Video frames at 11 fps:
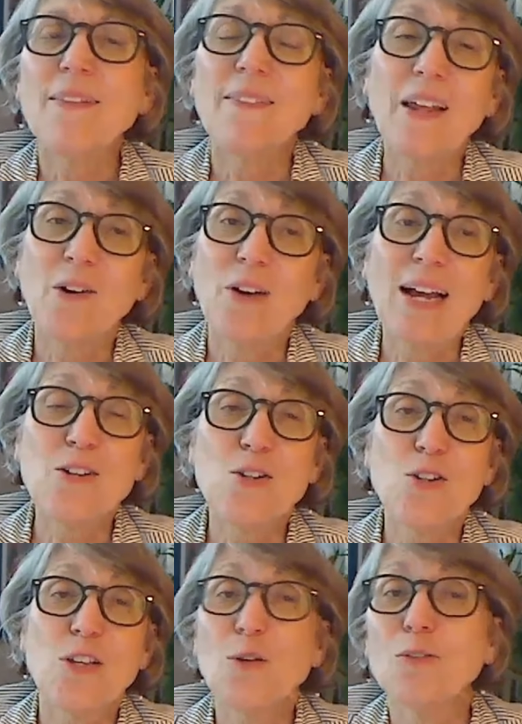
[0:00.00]

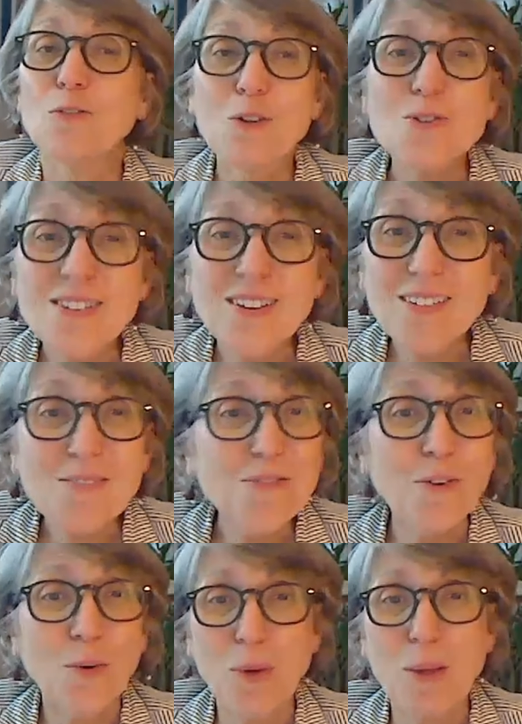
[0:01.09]
actually universal
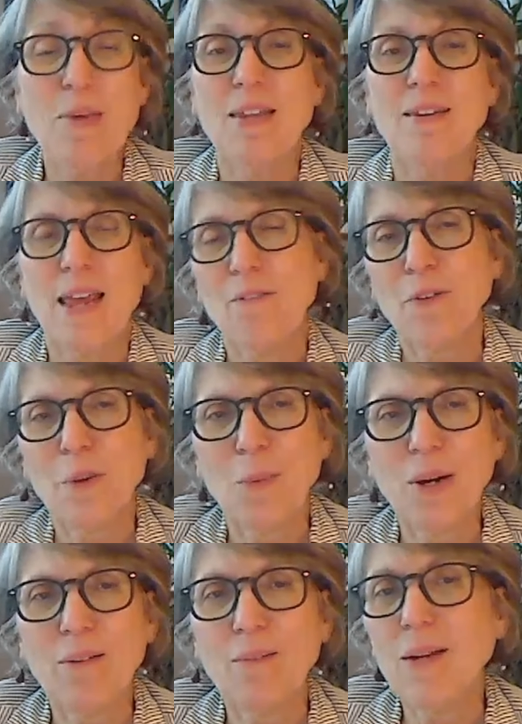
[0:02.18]
for women
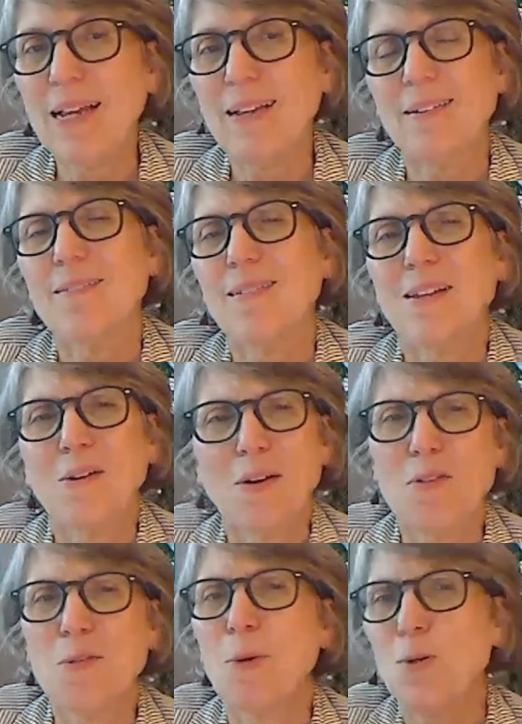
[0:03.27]
everywhere. And
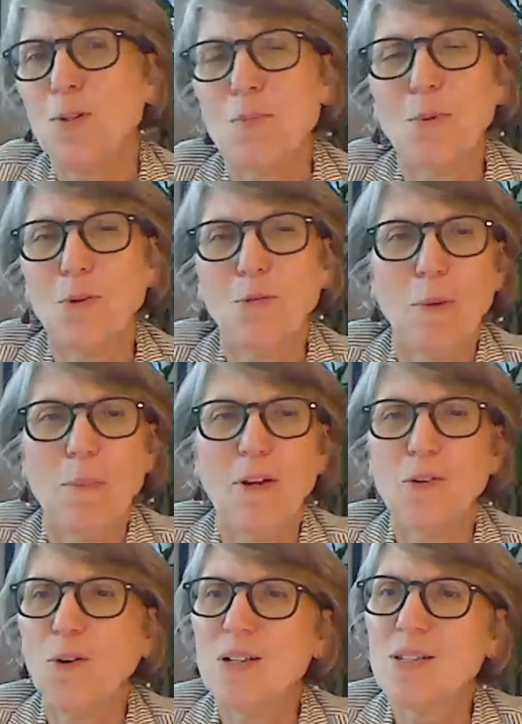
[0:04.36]
I've spoken to both women
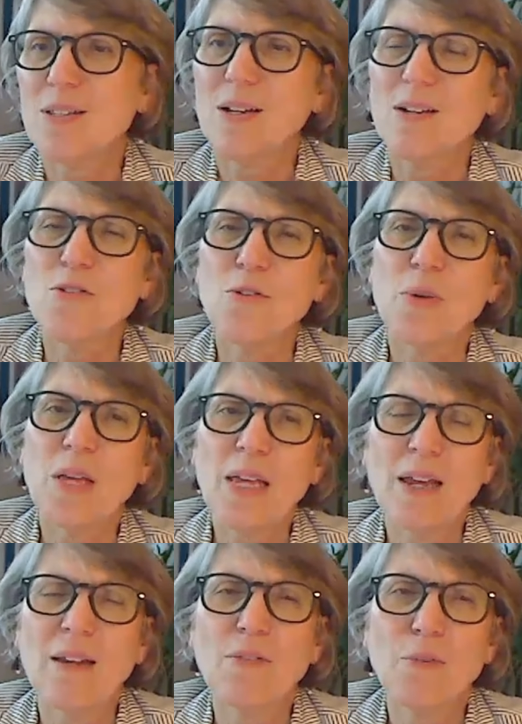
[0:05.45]
across the country
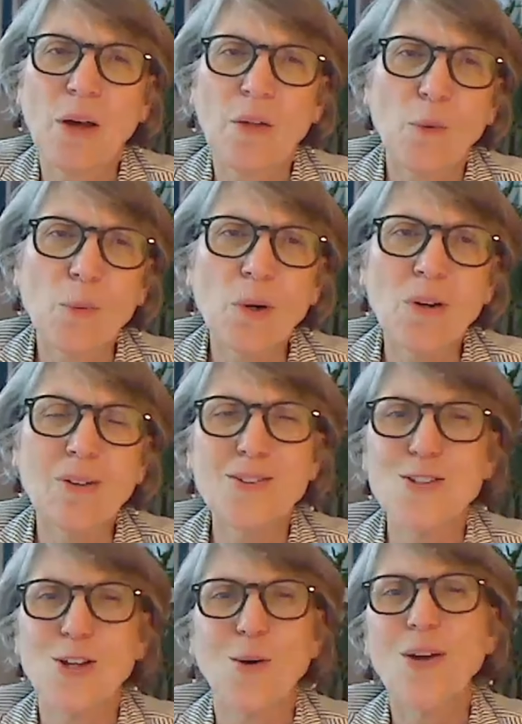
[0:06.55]
and throughout the world,
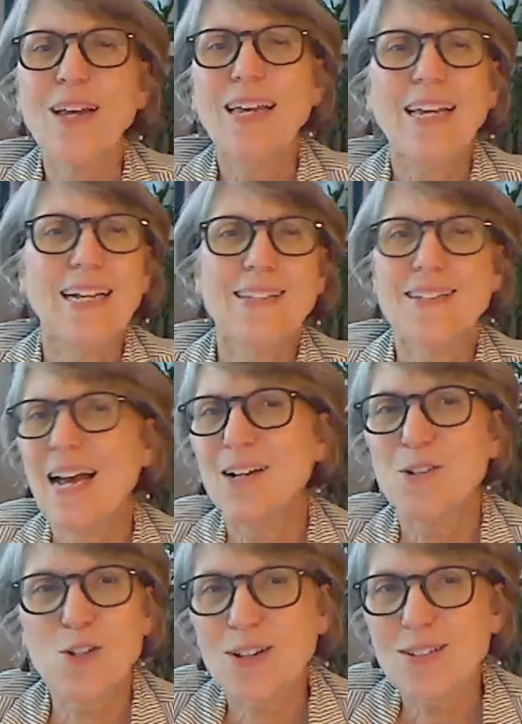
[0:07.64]
so it's
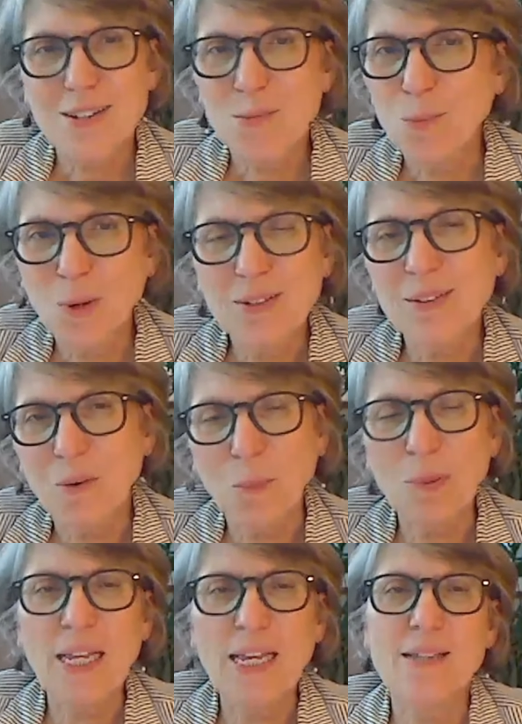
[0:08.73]
not just in one little
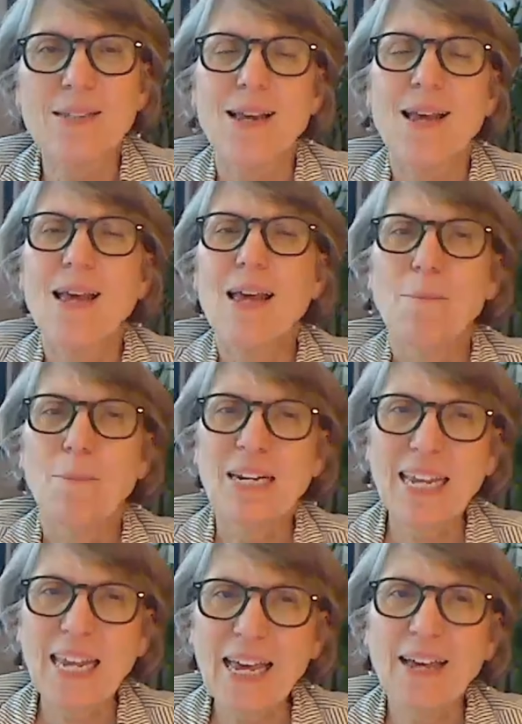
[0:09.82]
place.
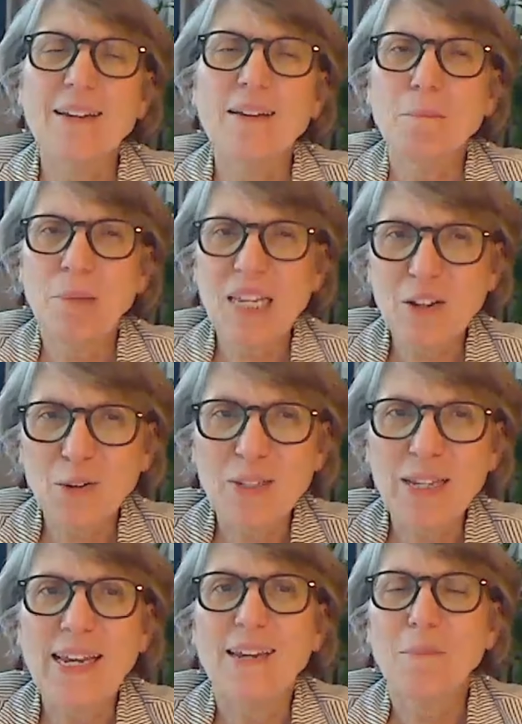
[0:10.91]
But again, pick your
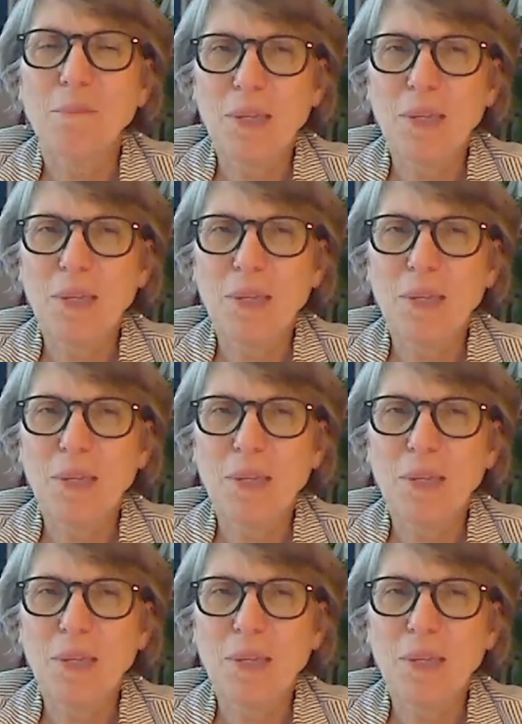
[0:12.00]
lane.